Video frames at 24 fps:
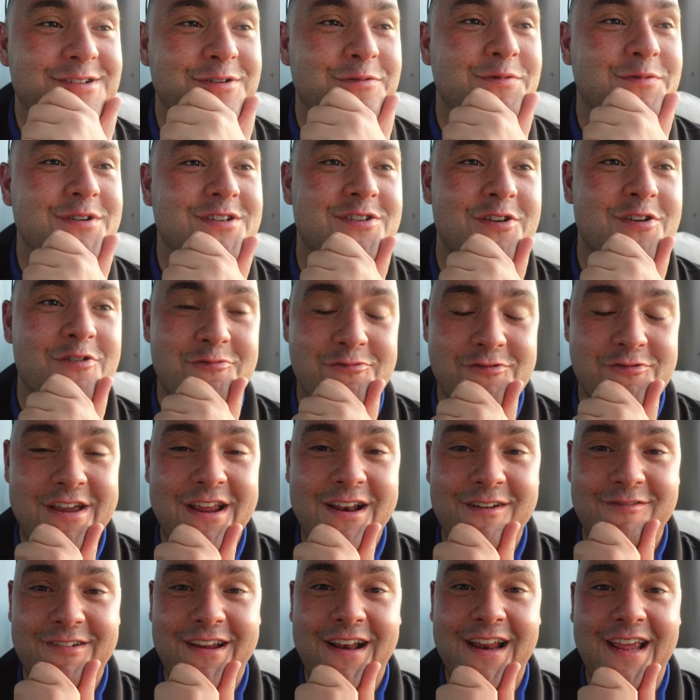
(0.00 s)
was
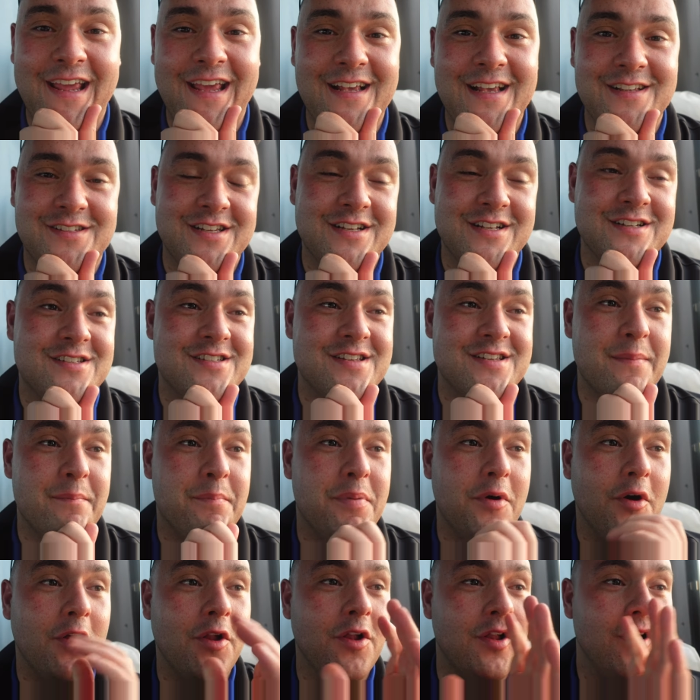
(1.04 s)
really easy and
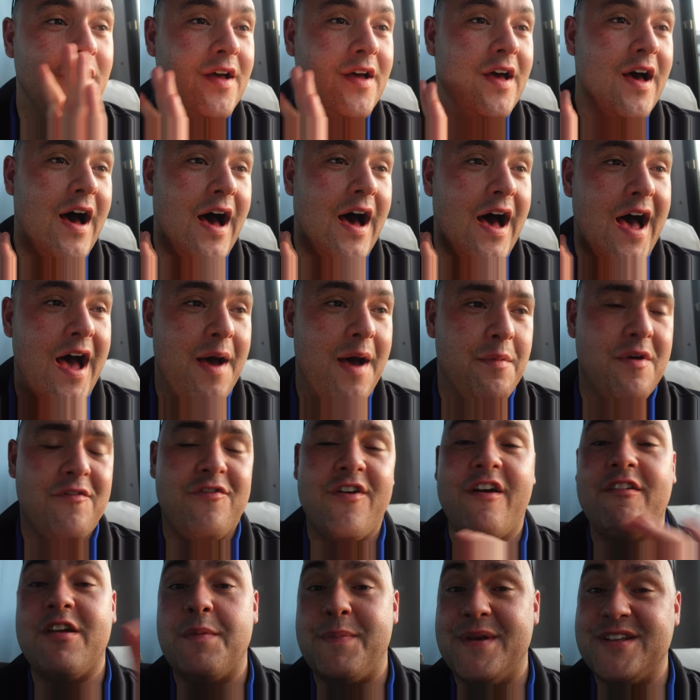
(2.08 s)
simple.
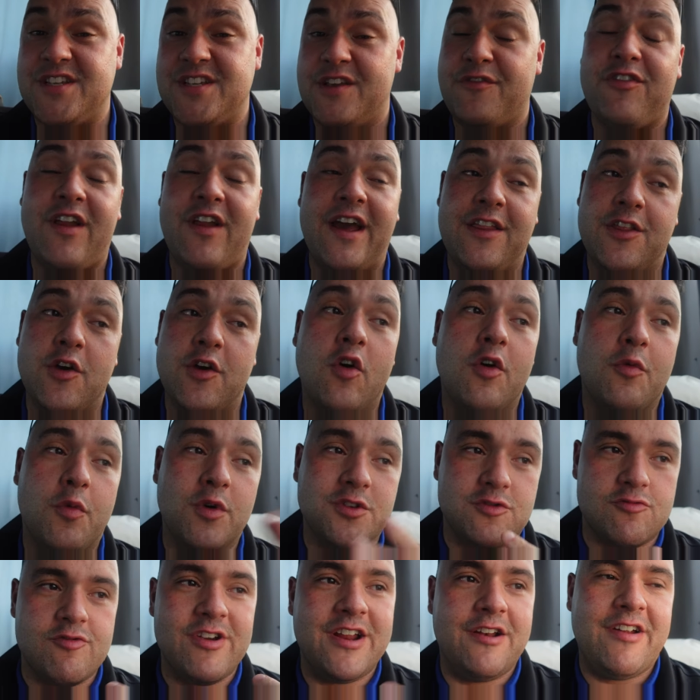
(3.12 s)
Very busy flight though, it
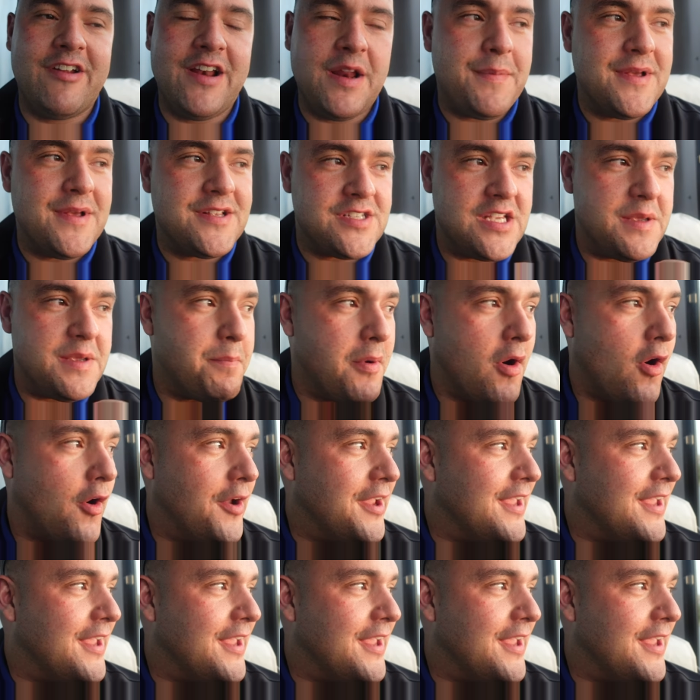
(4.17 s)
was really busy, but